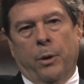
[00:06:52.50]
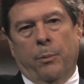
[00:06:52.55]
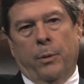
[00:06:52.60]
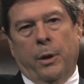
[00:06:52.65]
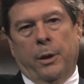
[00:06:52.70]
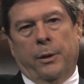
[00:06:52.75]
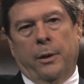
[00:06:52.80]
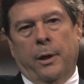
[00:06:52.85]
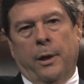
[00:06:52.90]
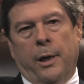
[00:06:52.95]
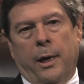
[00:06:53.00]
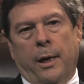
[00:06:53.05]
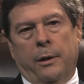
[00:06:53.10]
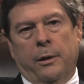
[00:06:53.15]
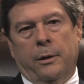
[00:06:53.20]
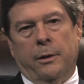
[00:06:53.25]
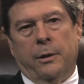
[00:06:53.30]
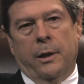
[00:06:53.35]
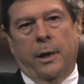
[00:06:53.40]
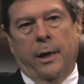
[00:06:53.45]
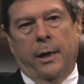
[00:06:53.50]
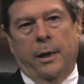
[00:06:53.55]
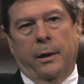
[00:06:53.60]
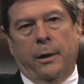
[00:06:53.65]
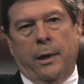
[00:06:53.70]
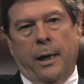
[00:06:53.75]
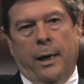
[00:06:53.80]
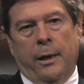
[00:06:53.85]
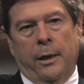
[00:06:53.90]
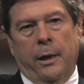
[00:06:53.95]
but then I
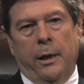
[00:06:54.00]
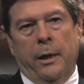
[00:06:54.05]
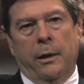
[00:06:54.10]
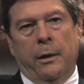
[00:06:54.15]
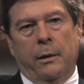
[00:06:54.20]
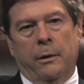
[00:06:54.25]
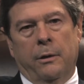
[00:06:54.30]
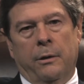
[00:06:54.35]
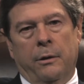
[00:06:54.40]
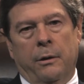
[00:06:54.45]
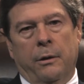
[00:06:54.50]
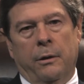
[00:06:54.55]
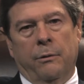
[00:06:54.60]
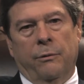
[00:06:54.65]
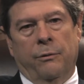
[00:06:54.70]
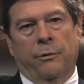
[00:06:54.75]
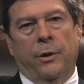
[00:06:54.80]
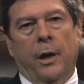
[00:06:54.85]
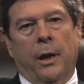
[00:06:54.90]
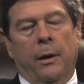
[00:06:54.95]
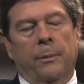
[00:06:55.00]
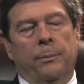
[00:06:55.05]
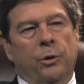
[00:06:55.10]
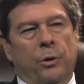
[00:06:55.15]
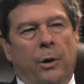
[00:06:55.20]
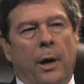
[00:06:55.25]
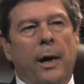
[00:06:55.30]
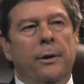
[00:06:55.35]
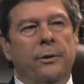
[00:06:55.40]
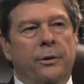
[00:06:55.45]
decided I needed to develop
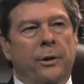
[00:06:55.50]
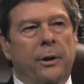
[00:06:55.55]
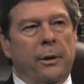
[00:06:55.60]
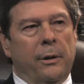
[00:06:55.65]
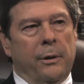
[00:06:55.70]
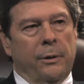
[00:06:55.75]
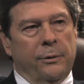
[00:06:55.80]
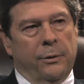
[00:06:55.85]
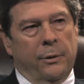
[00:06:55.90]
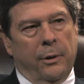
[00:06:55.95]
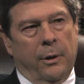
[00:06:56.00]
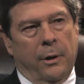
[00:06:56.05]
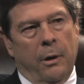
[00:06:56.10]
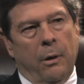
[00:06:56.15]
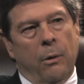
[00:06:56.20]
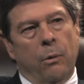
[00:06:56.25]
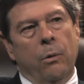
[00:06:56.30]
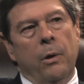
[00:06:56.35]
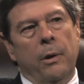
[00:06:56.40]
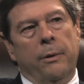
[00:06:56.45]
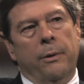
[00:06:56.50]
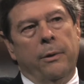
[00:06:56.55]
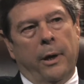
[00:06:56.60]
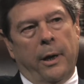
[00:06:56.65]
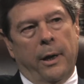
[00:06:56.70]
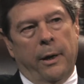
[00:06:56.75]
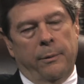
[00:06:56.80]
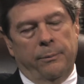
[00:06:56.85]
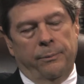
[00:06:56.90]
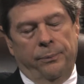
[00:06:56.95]
trial skills to go with
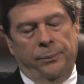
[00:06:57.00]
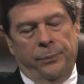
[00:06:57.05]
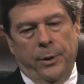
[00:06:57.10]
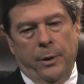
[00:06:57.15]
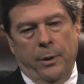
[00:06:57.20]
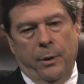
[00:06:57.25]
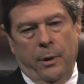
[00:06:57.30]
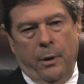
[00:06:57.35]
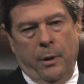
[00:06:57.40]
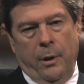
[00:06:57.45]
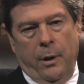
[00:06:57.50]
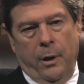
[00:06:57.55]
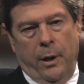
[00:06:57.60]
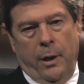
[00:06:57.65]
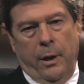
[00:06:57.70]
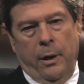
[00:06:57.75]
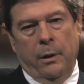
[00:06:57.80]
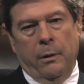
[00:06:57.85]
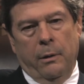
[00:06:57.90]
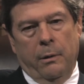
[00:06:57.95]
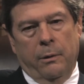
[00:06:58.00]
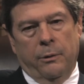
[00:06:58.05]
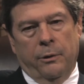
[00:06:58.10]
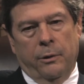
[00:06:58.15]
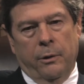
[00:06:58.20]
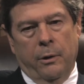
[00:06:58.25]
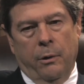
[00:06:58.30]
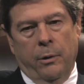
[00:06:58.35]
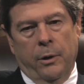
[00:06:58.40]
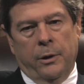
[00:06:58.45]
that, and
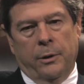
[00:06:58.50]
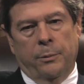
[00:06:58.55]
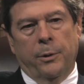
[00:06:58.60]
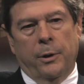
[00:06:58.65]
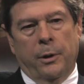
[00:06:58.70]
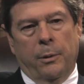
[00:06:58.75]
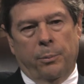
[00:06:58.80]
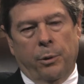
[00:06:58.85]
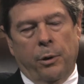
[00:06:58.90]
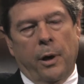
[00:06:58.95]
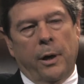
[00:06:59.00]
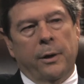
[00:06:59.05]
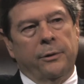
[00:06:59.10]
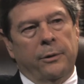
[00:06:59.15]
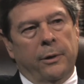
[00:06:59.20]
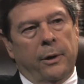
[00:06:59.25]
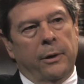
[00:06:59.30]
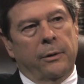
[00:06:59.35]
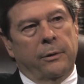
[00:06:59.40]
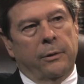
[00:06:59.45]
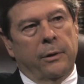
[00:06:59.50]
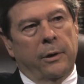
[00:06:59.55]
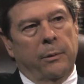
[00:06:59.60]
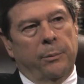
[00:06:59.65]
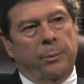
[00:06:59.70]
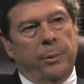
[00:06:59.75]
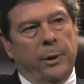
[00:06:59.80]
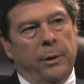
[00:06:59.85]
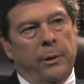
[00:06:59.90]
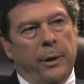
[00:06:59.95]
so it's been a process and
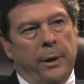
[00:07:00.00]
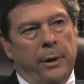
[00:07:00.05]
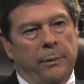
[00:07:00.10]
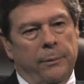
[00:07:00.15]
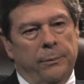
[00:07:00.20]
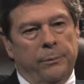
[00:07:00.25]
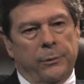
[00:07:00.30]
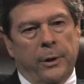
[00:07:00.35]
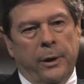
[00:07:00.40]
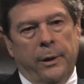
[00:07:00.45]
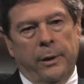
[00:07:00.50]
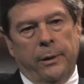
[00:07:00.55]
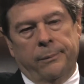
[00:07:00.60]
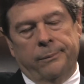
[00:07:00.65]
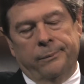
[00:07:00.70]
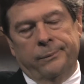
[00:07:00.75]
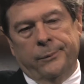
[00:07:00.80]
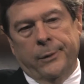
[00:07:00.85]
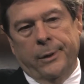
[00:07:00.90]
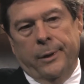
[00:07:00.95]
a period. And